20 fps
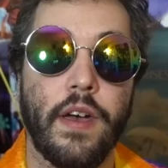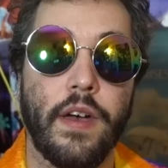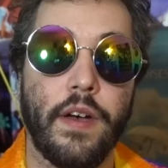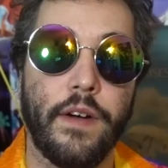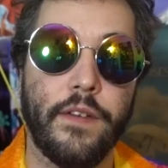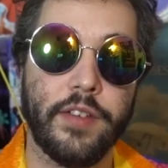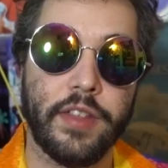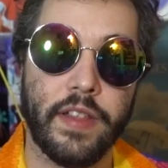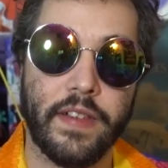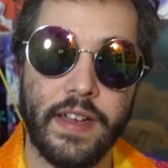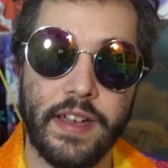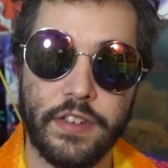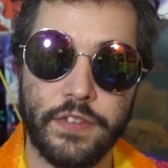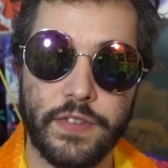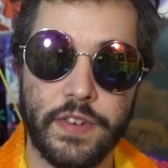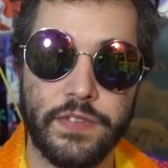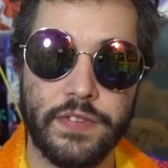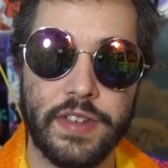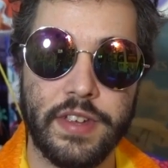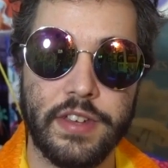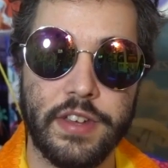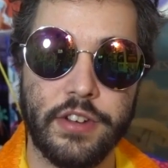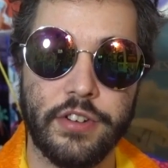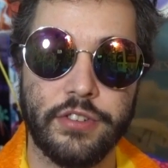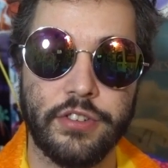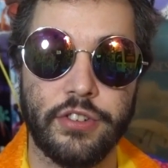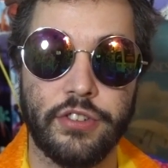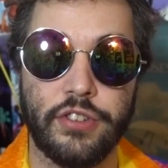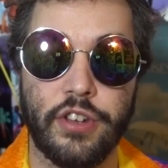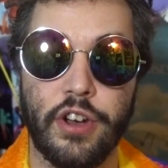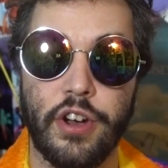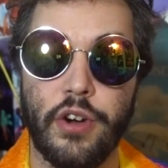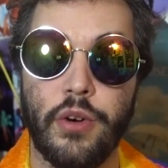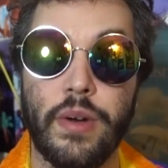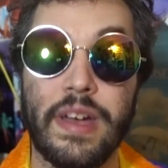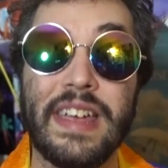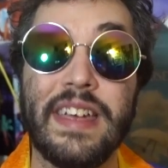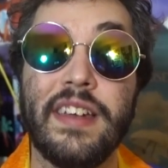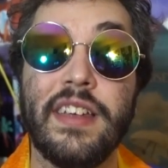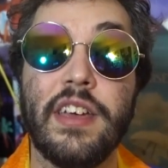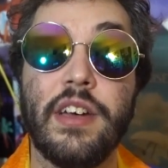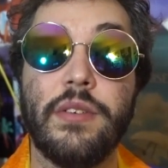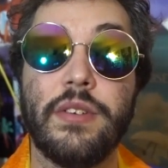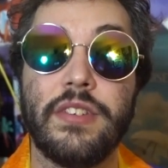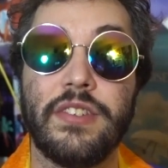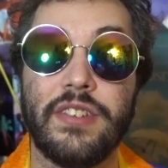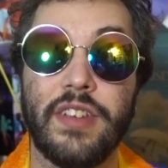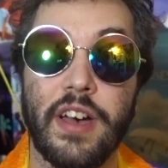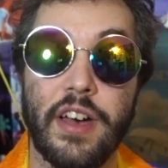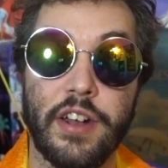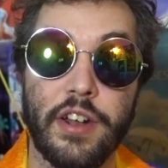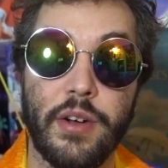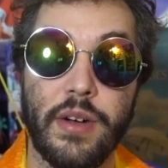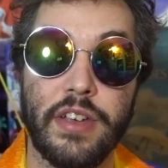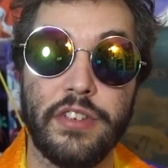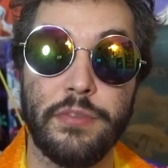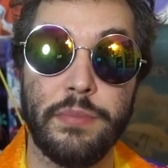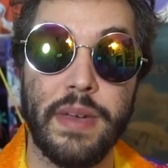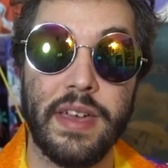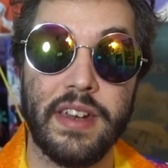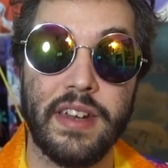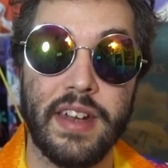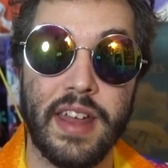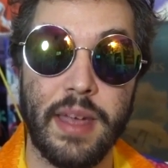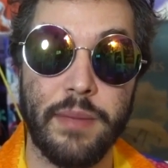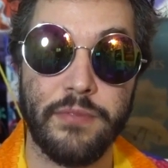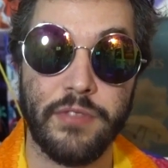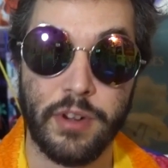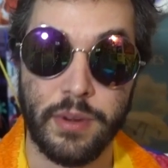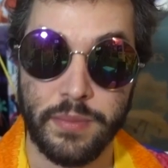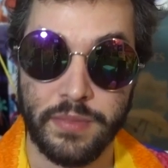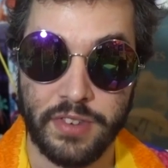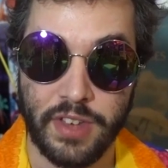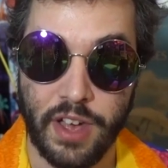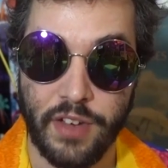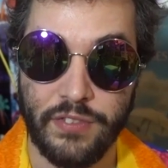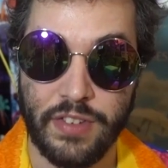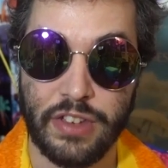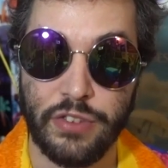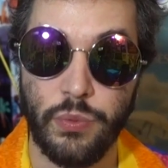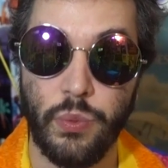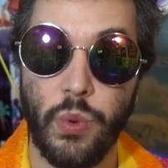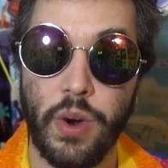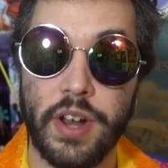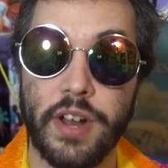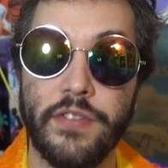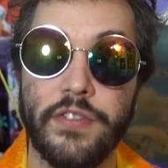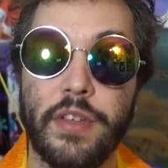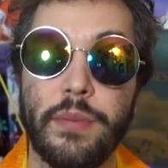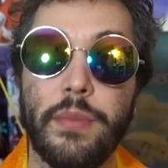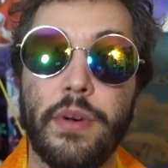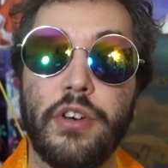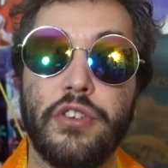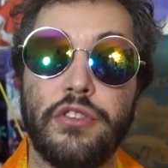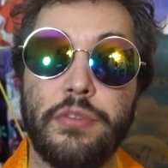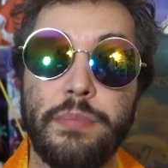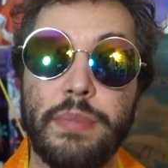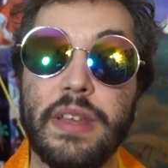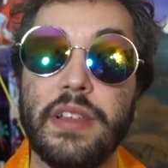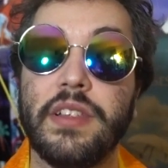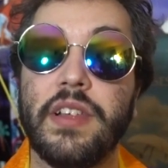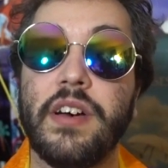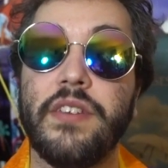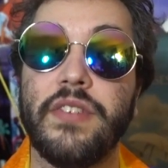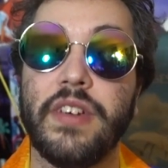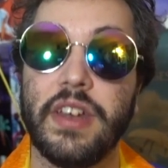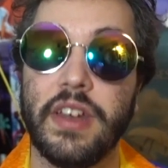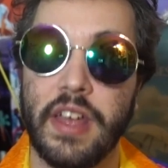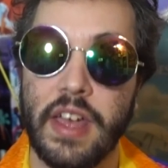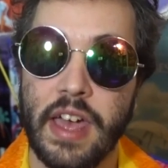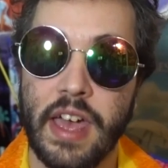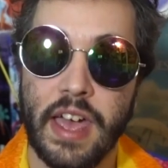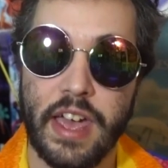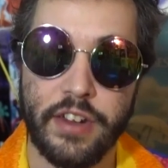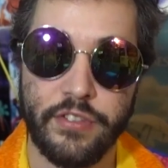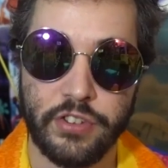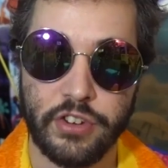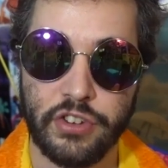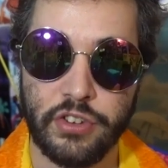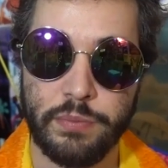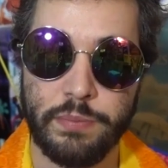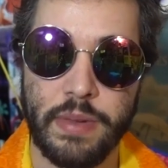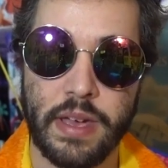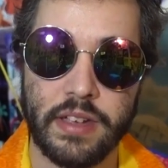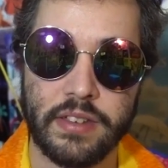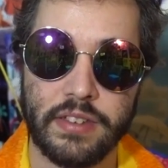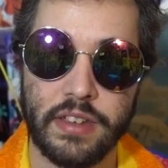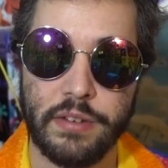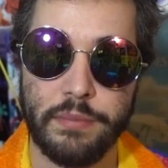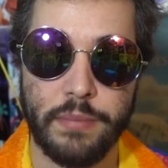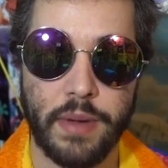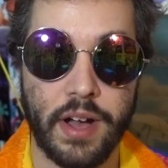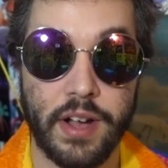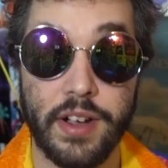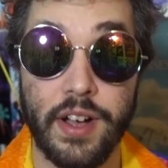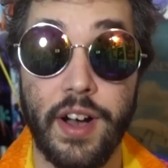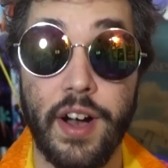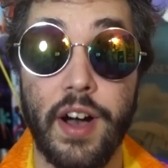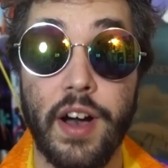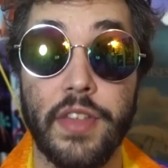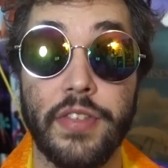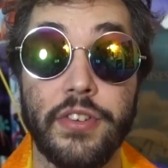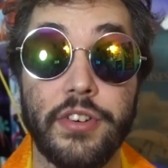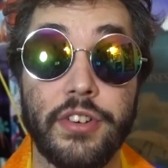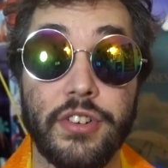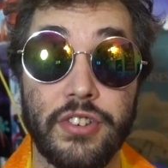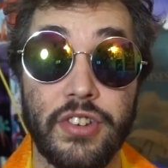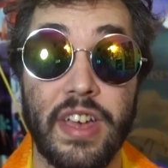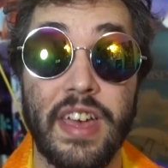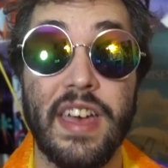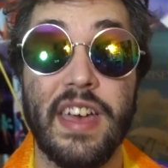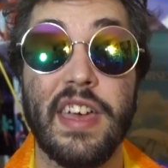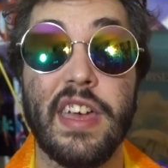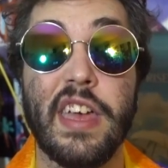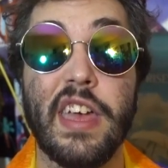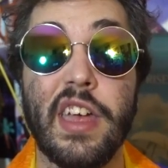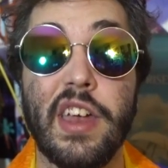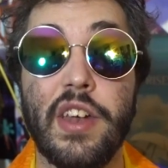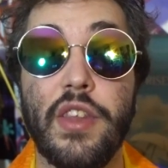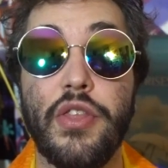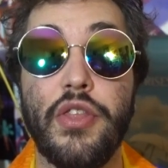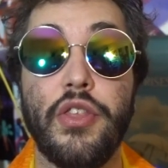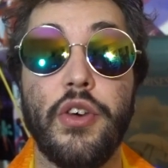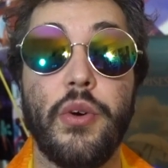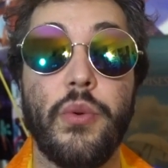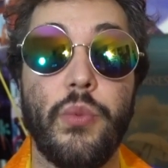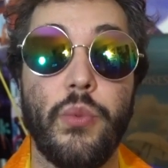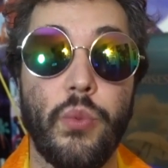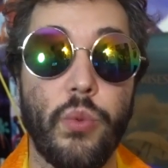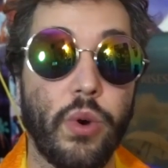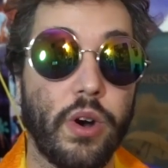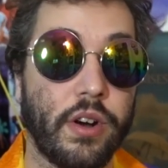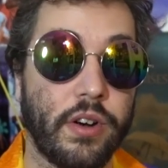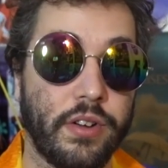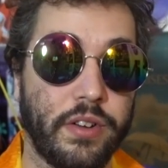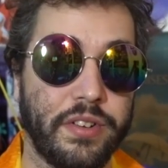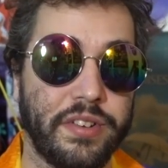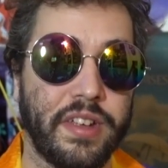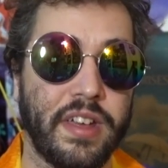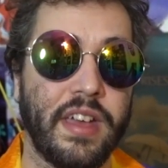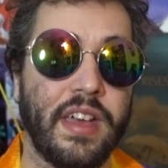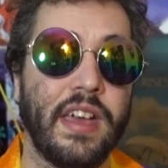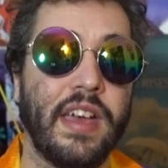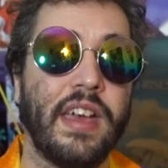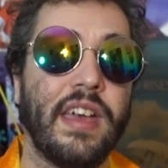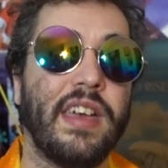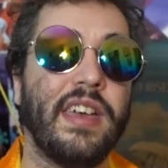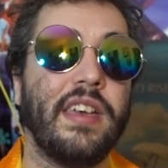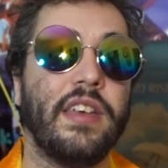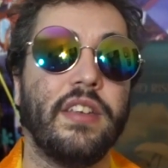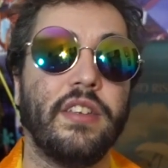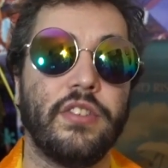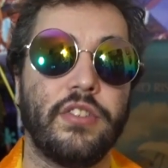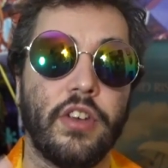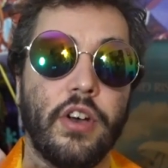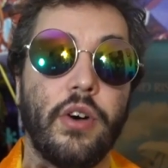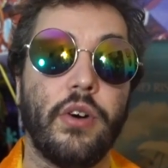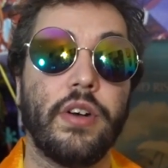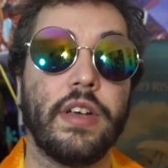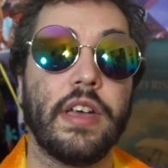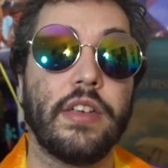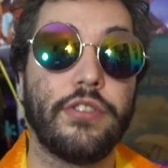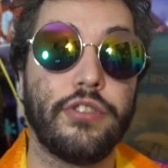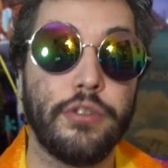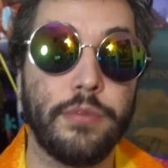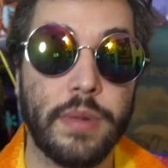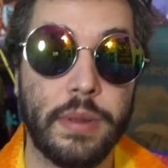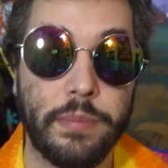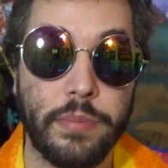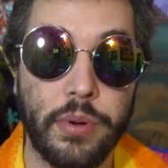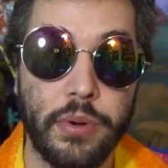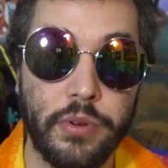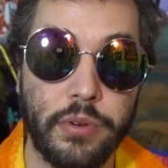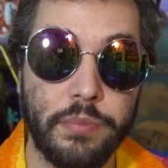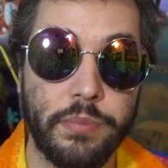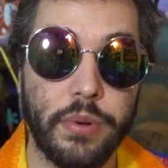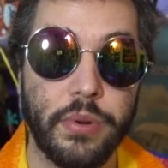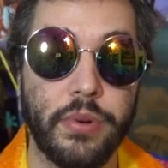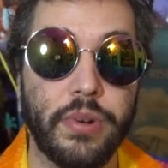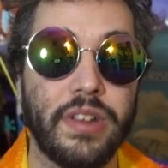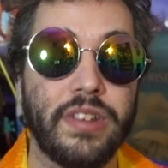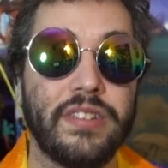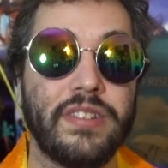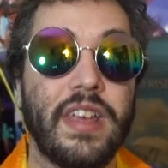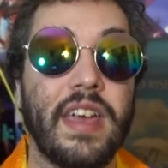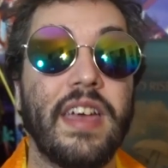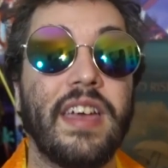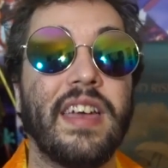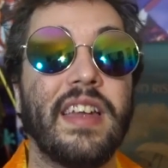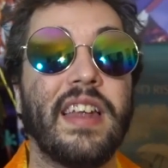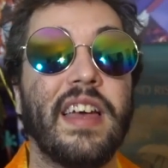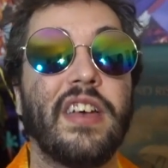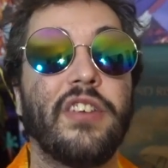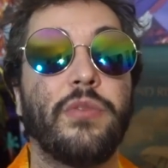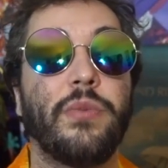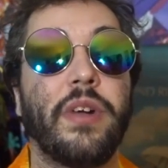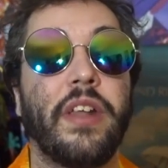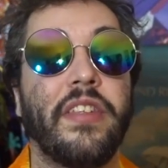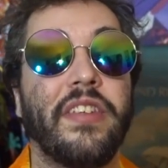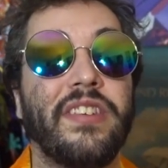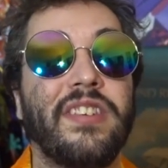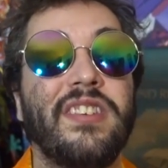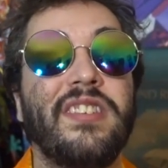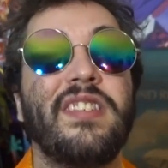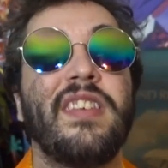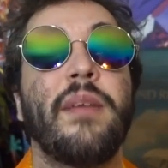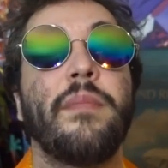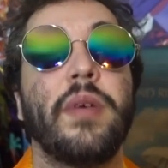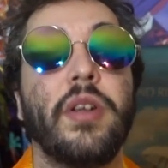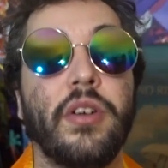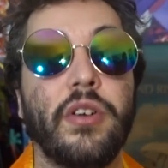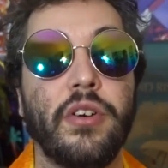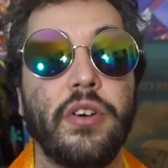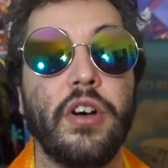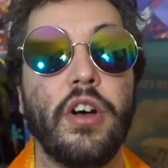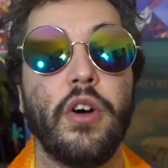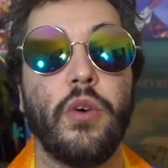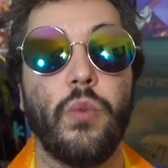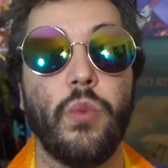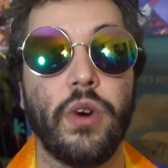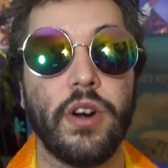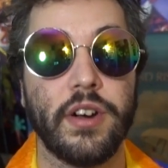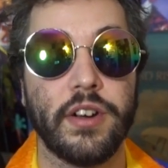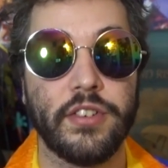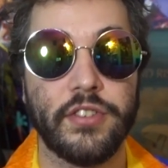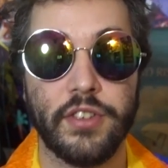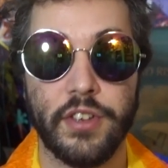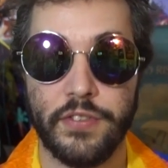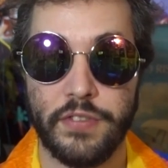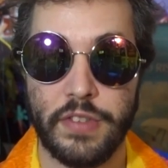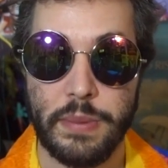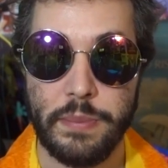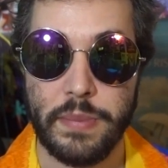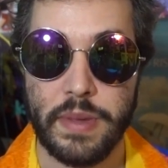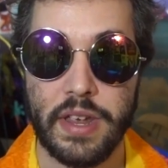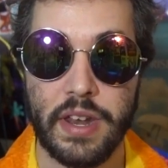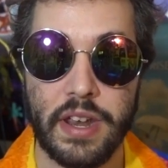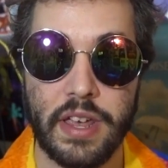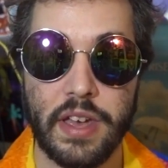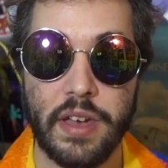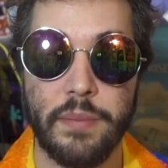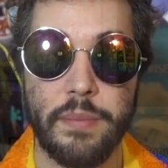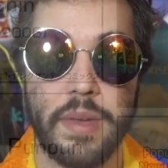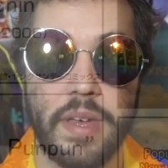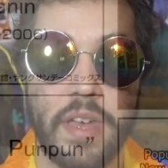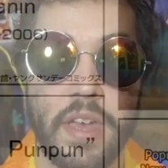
Over the last fifteen years or so, Inio Asano has made a name for himself as one of the most beloved and respected manga authors in the world. His Oyasumi Punpun is taken as one of the seminal works of the medium